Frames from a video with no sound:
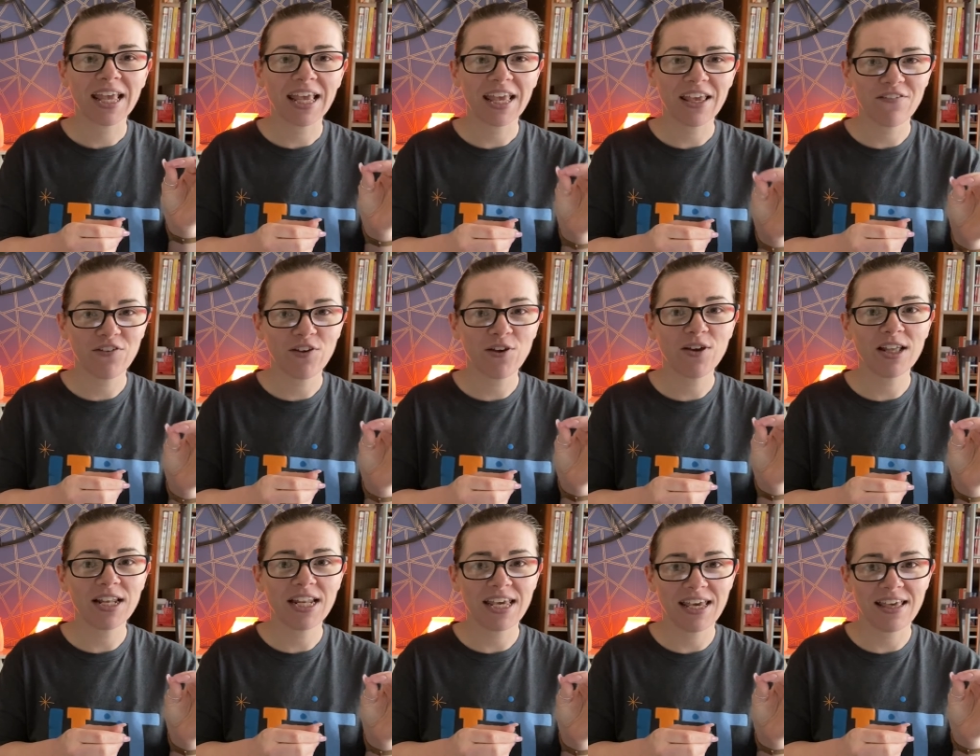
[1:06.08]
If you
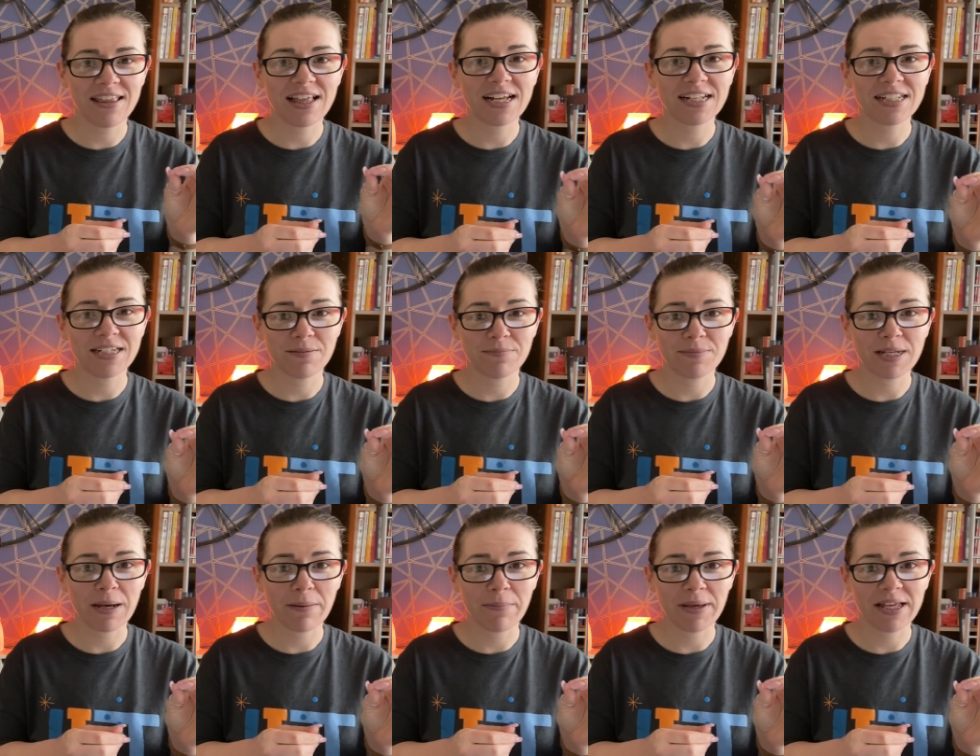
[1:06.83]
can hear that tip
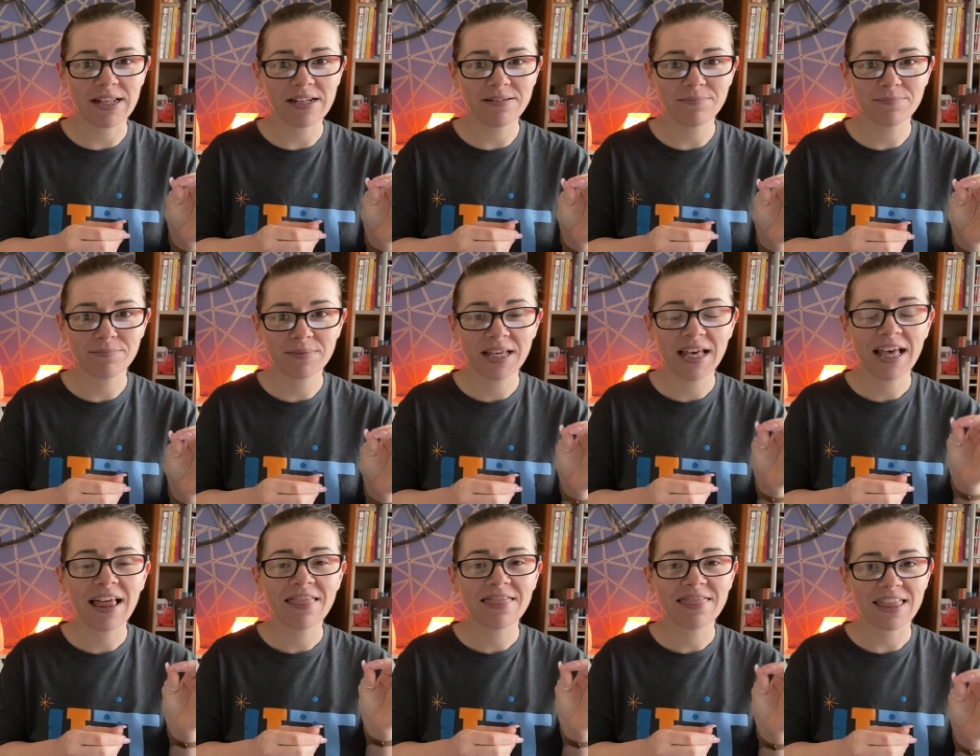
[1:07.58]
tapping,
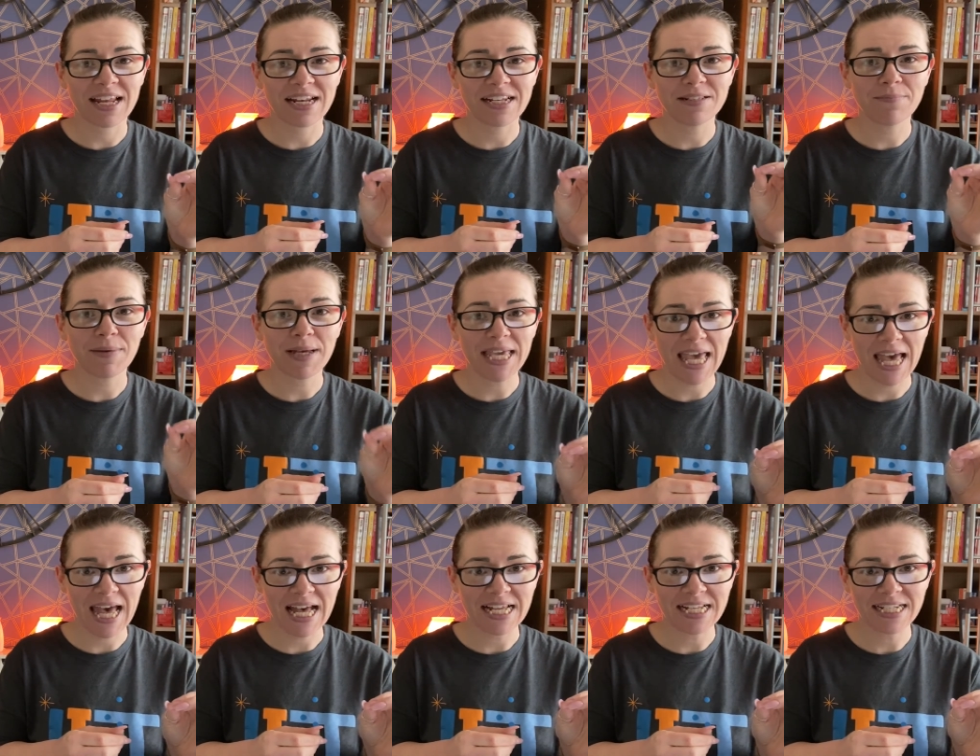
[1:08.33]
that is my
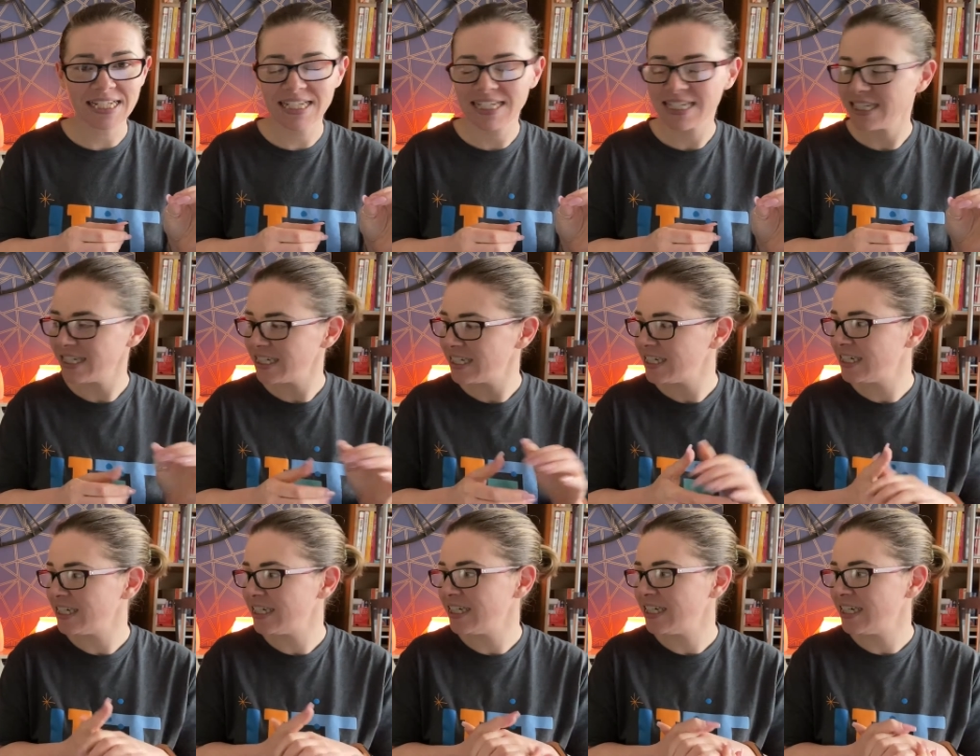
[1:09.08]
cat.
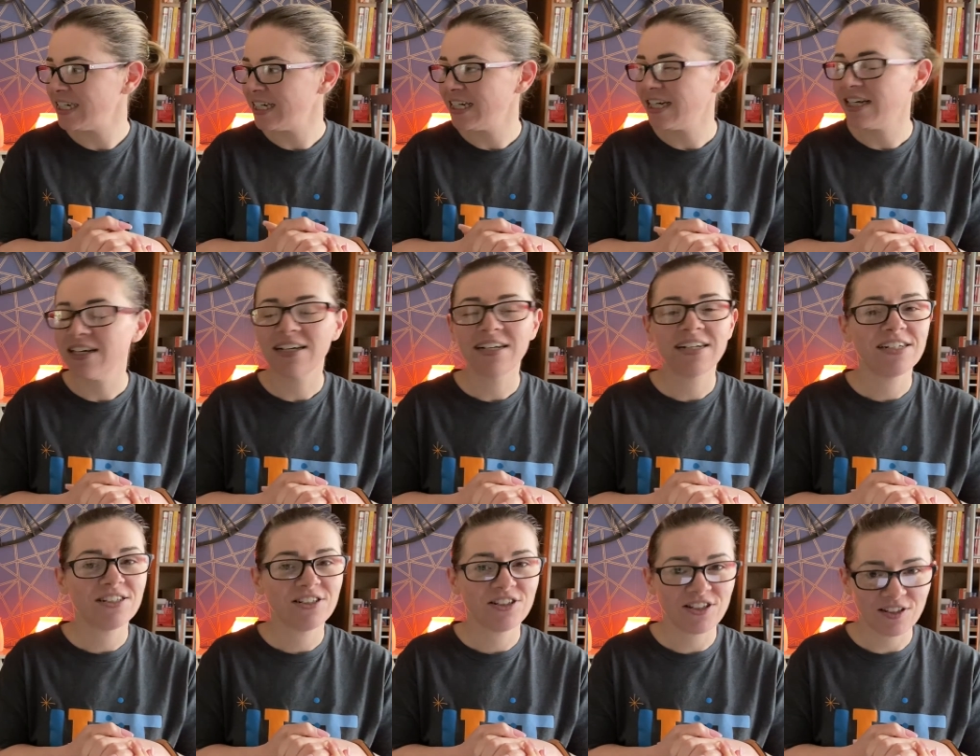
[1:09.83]

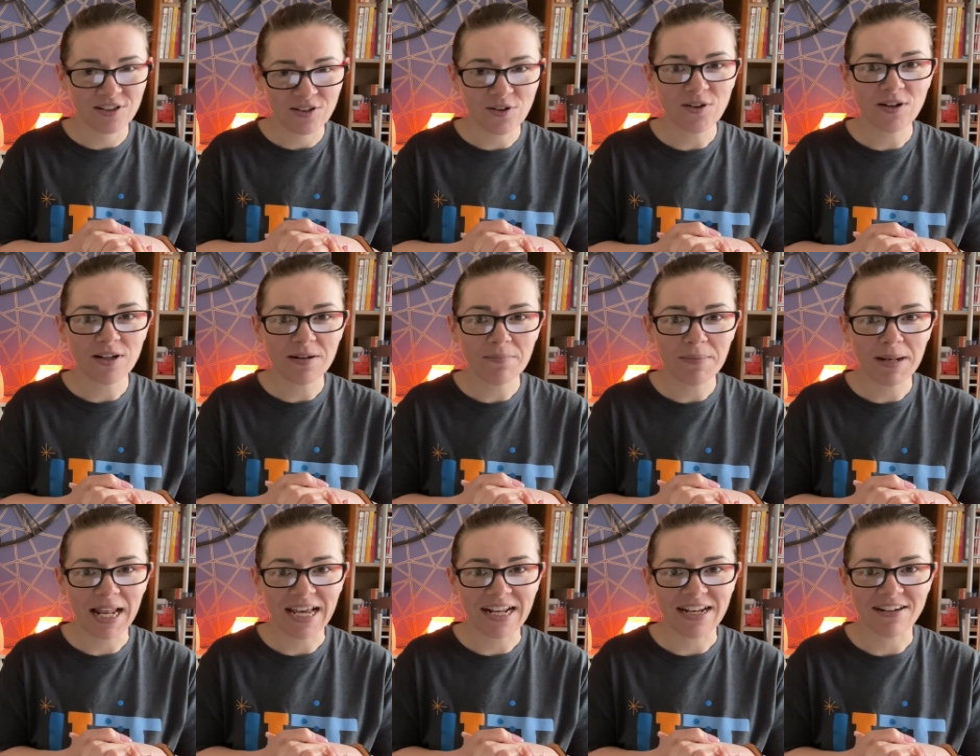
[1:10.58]
She's not going to
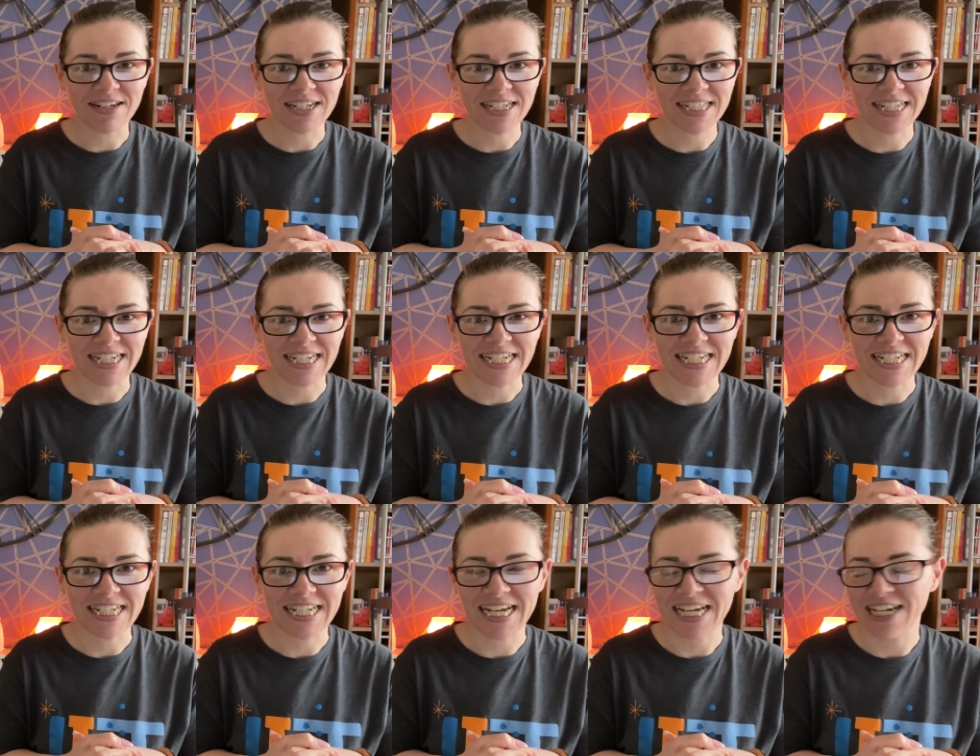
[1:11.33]
play nicely
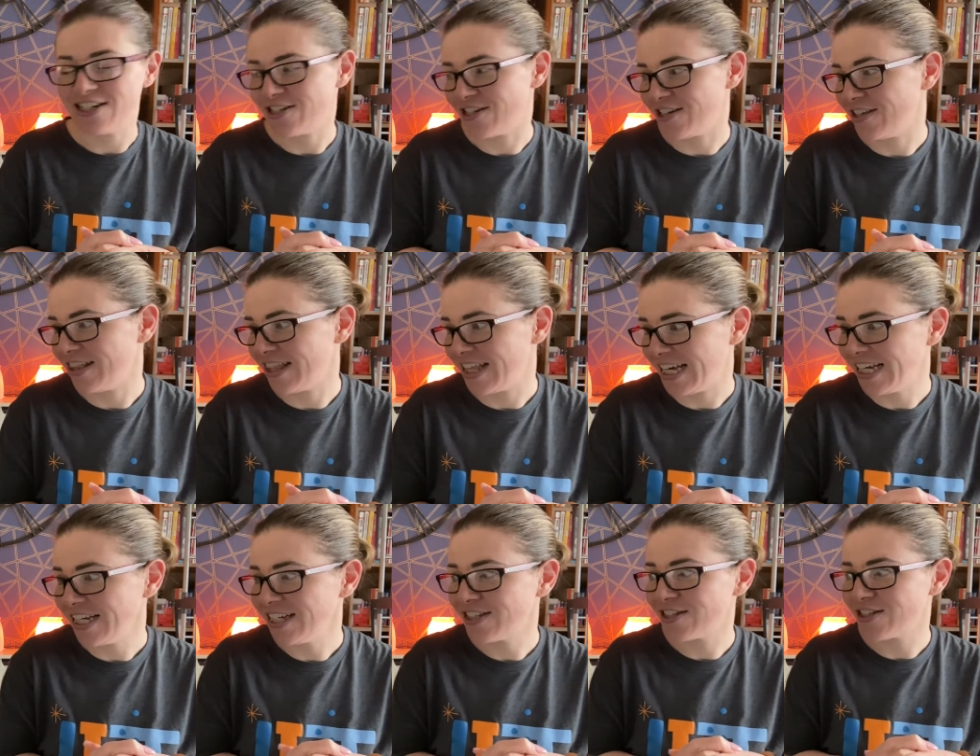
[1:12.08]
today, I don't
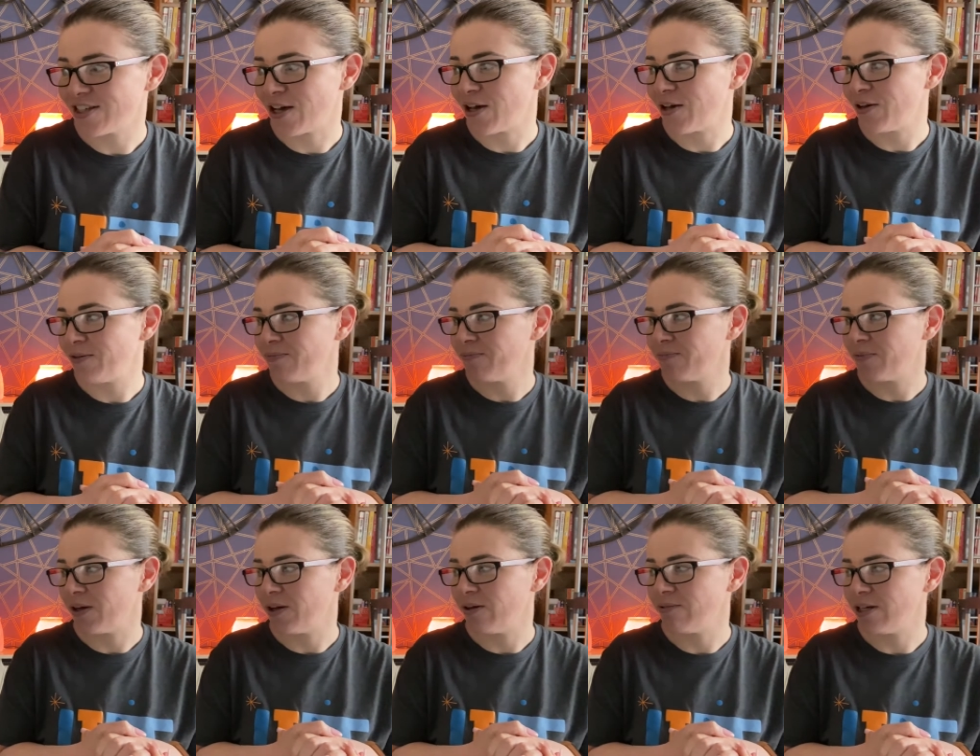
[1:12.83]
think. So,
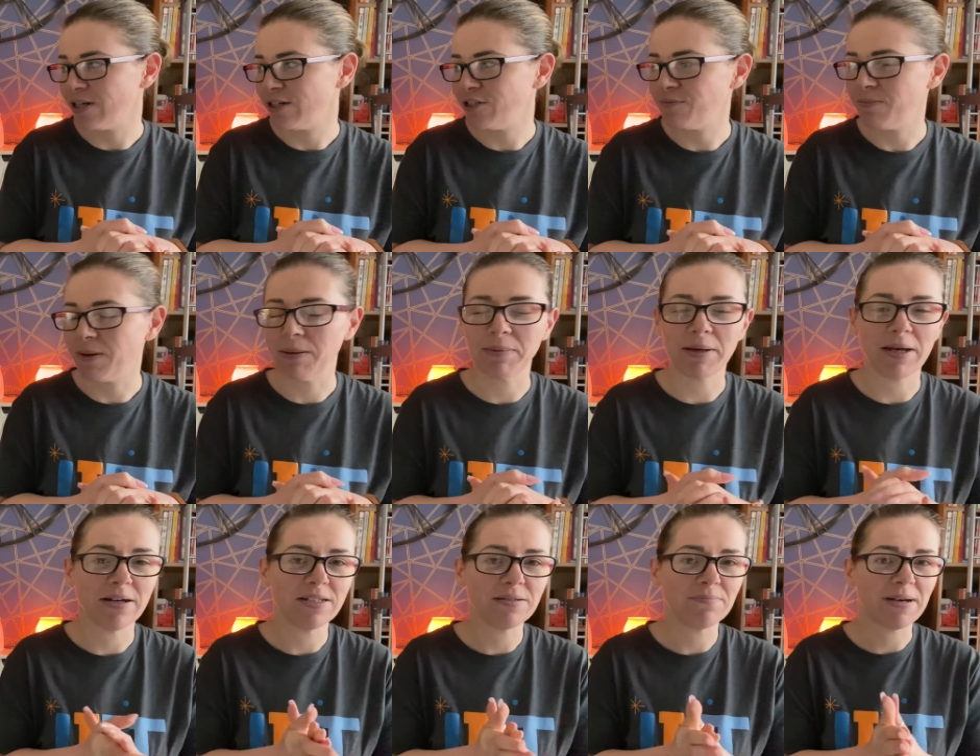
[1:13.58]
oh no, she might be
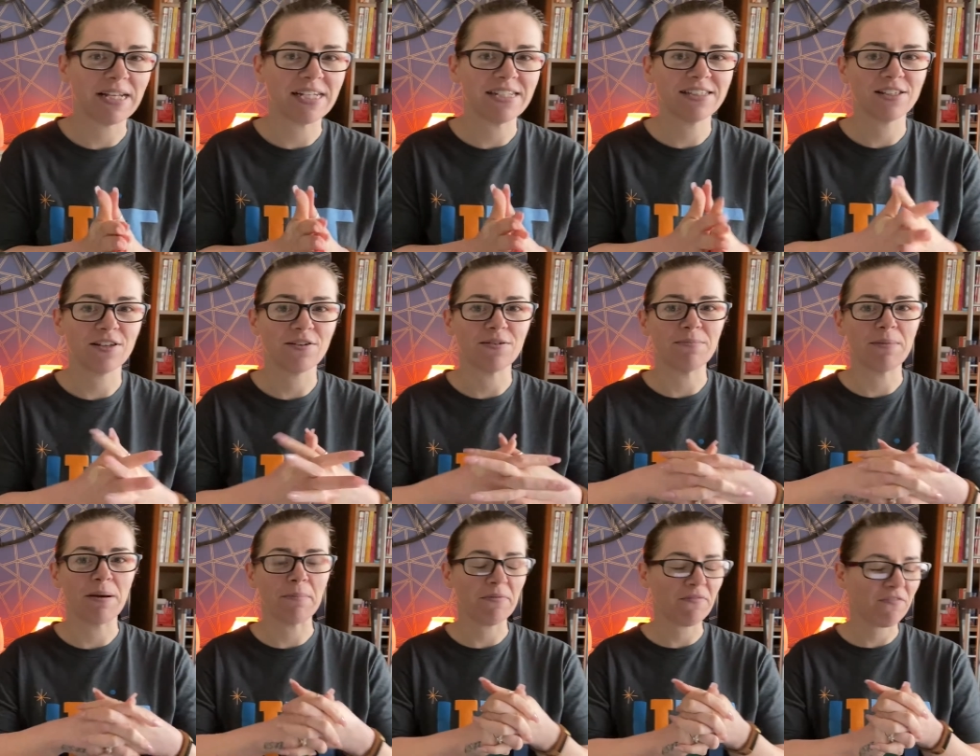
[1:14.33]
going to bed, so it
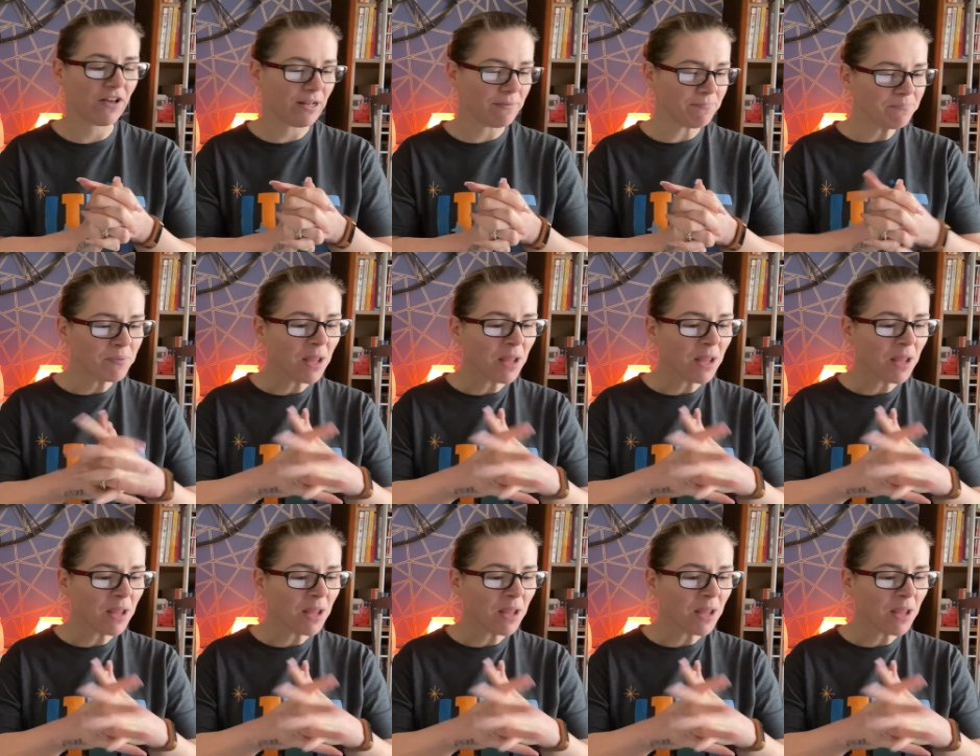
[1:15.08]
might be fine.